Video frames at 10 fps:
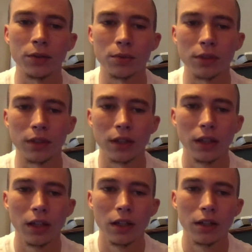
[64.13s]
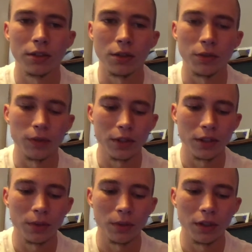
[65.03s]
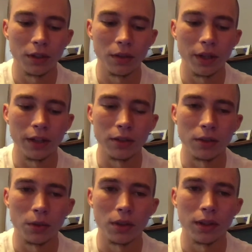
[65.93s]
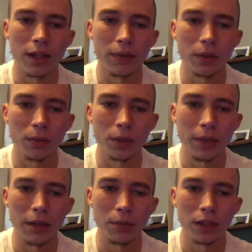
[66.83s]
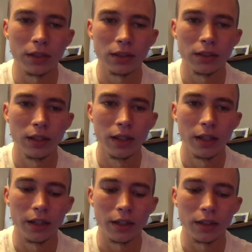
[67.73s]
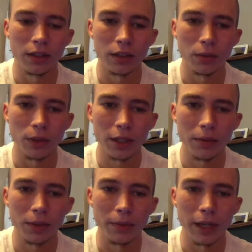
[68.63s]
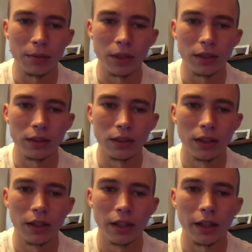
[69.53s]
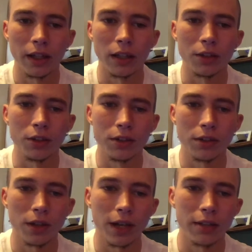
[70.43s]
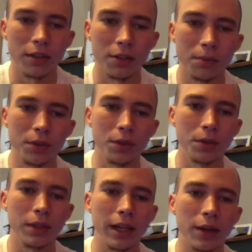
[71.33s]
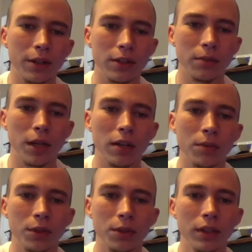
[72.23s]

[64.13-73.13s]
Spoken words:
work. So first thing you want to do is hold the left remap button, then click the right remap button, and you just saw the eyes turn blue. Now it is in mod mode.